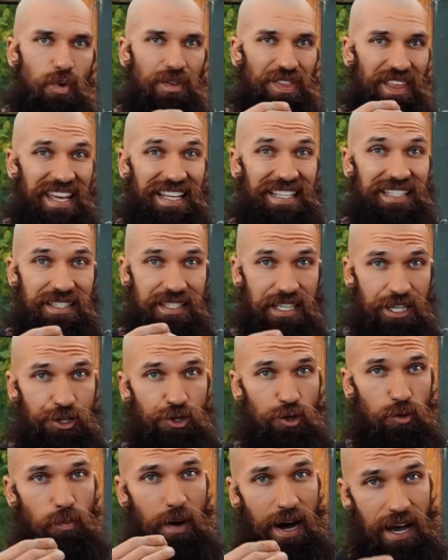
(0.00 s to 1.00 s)
with in
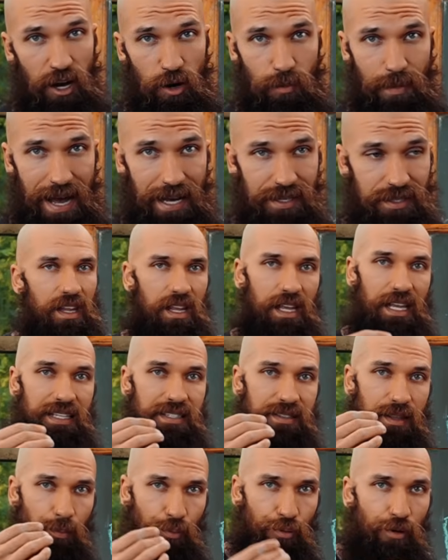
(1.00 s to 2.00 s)
situ biomass
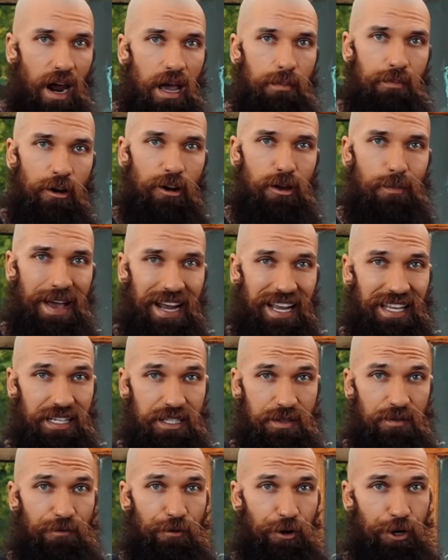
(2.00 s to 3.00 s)
is the primary
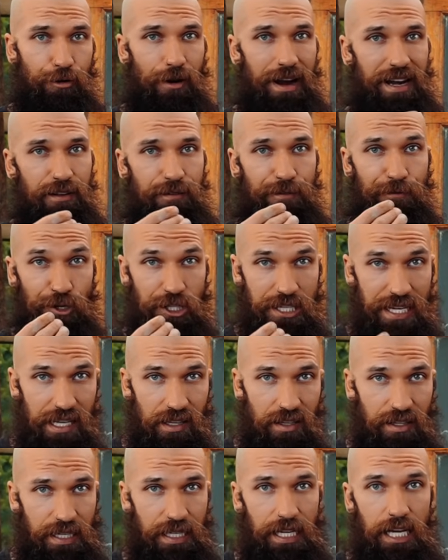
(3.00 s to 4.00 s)
mechanism for creating
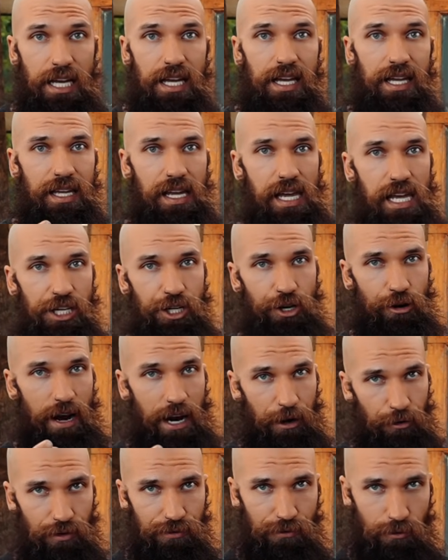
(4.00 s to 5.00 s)
fertility in your
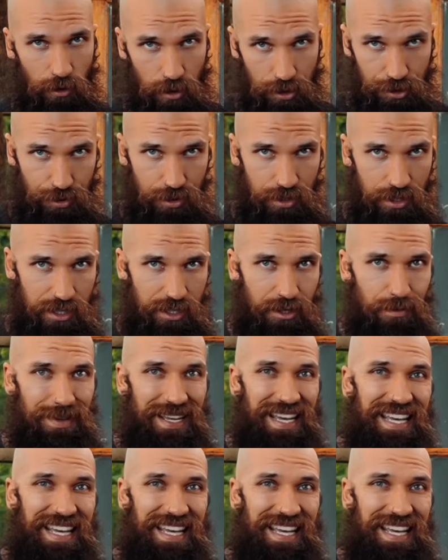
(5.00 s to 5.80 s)
agroforestry system.